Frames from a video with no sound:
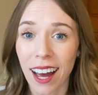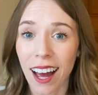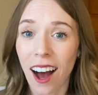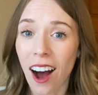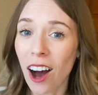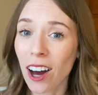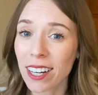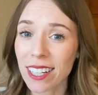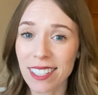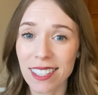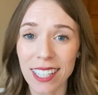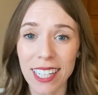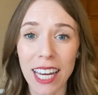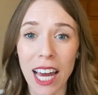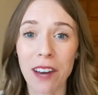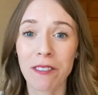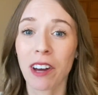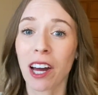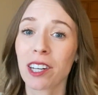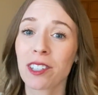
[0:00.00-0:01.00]
Honestly,
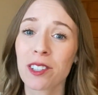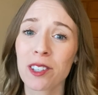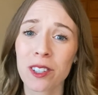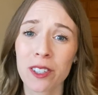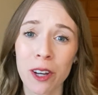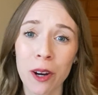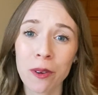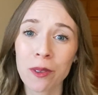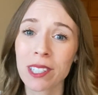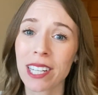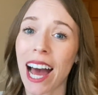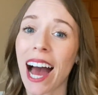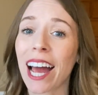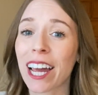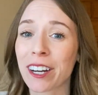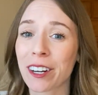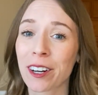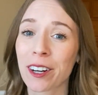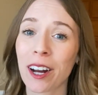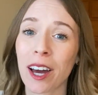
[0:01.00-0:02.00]
I've gotten so
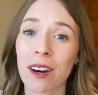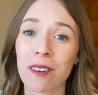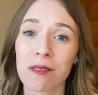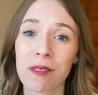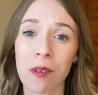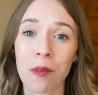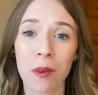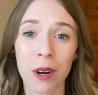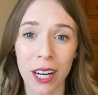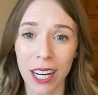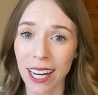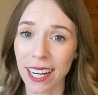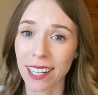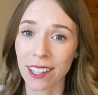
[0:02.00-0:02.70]
tired of working